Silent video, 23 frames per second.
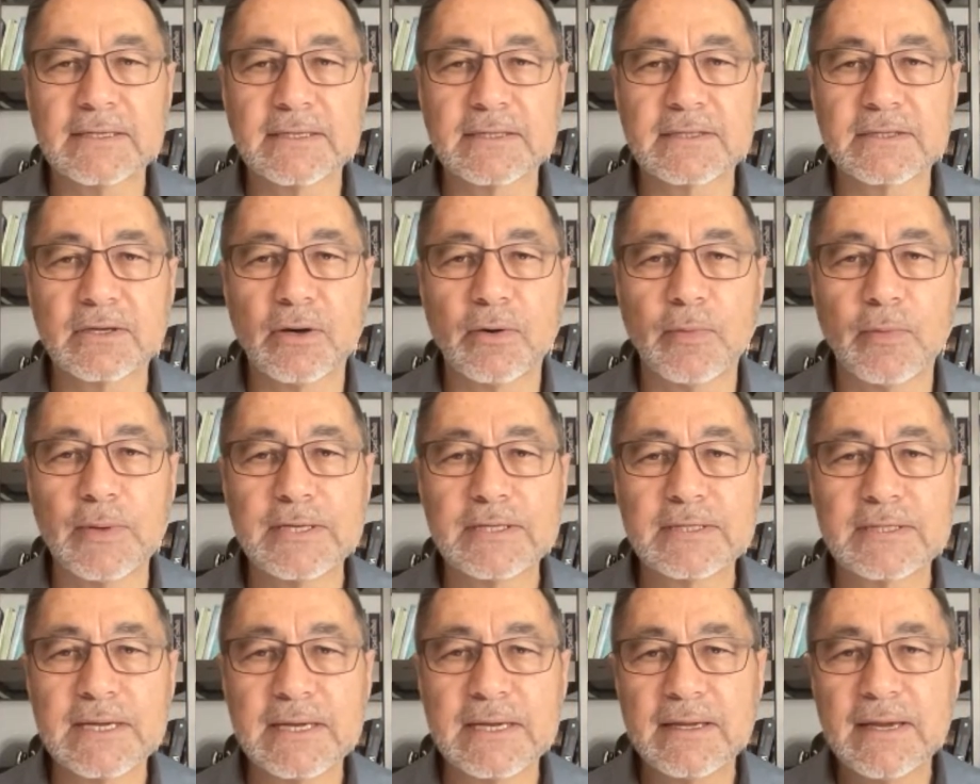And so we
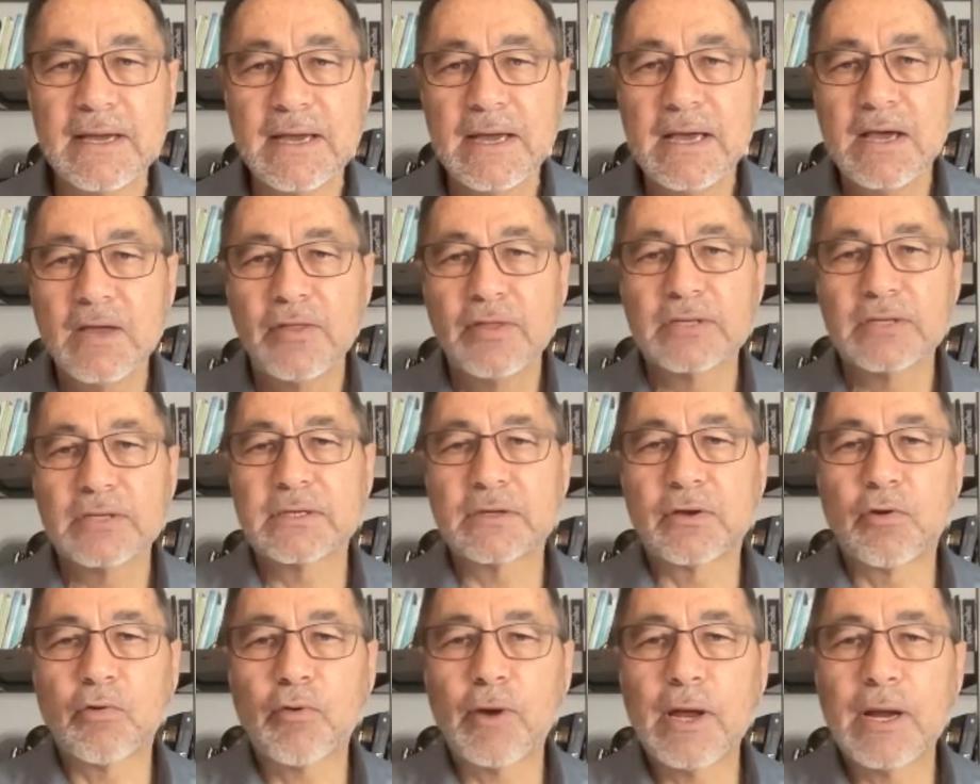see this
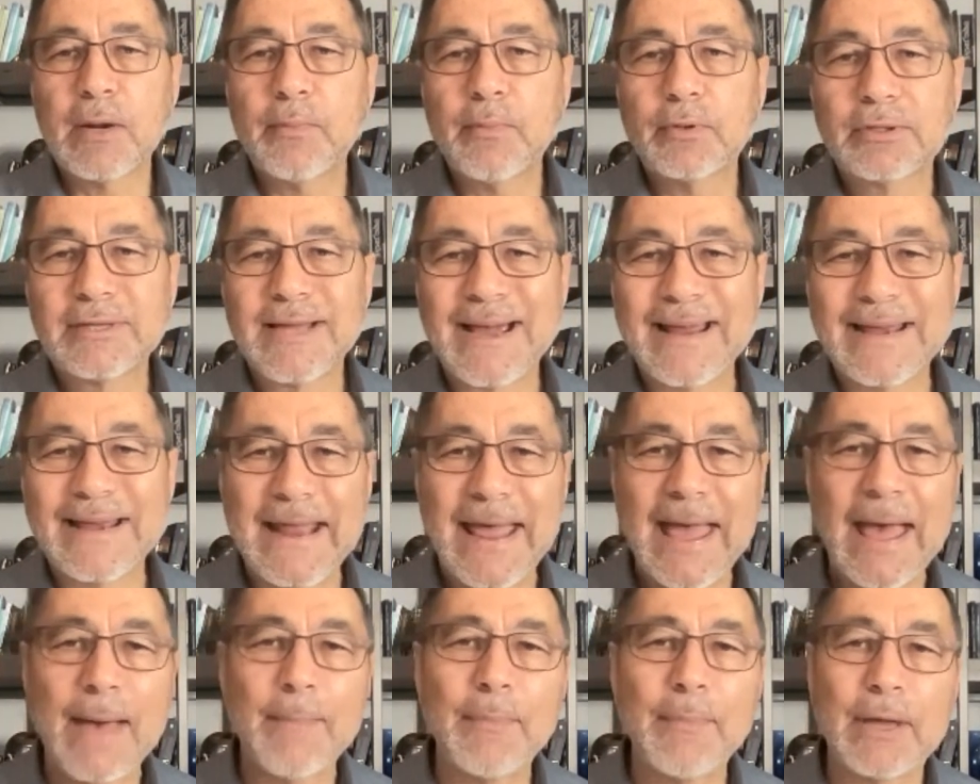incredible
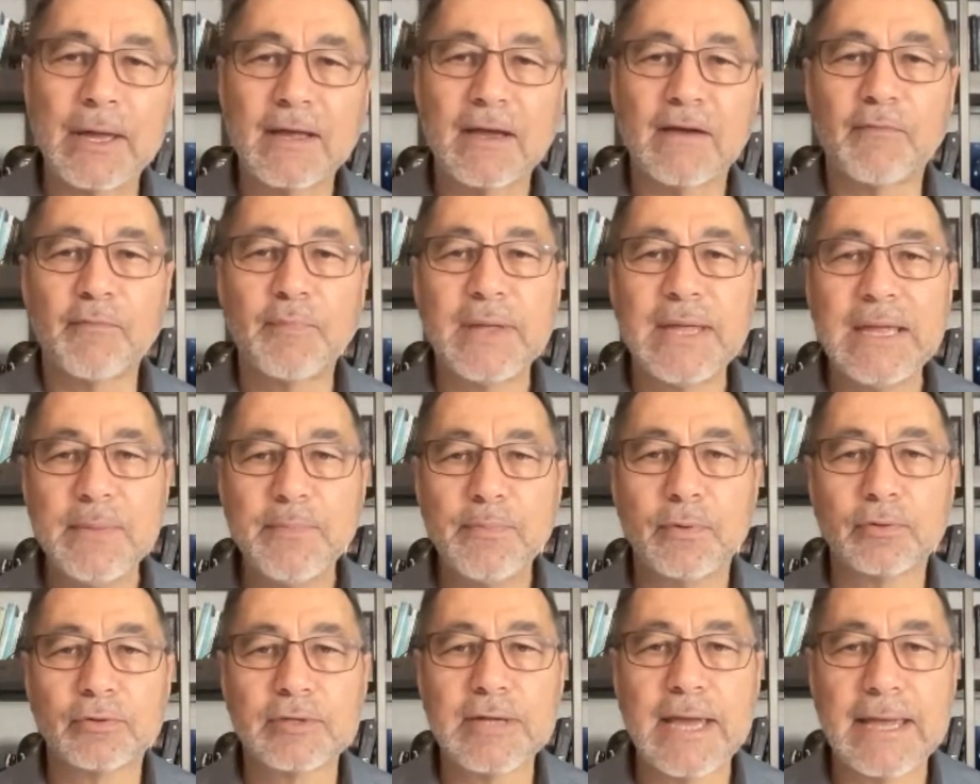dynamic of
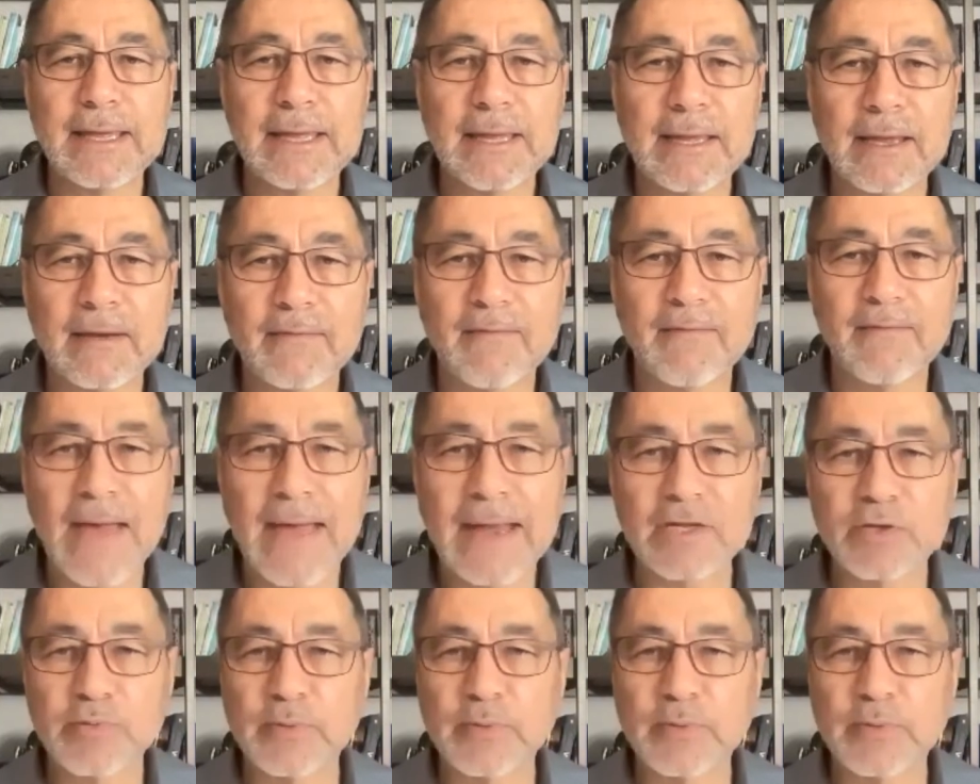people taking advantage.